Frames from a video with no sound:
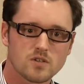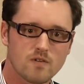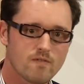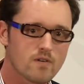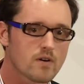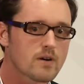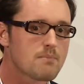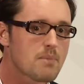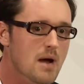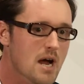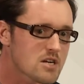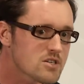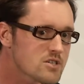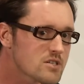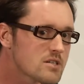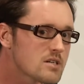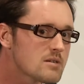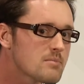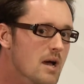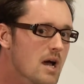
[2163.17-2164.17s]
You're very
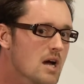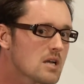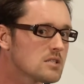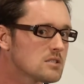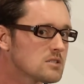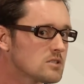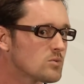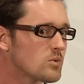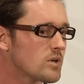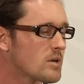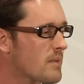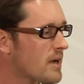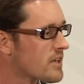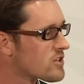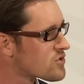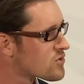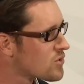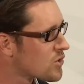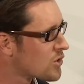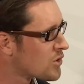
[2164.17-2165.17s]
passionate about it. You want to make
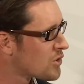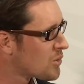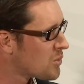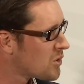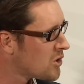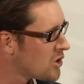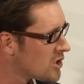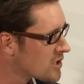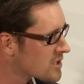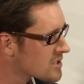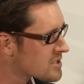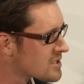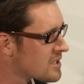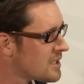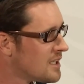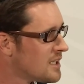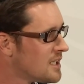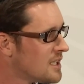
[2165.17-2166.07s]
sure that it works.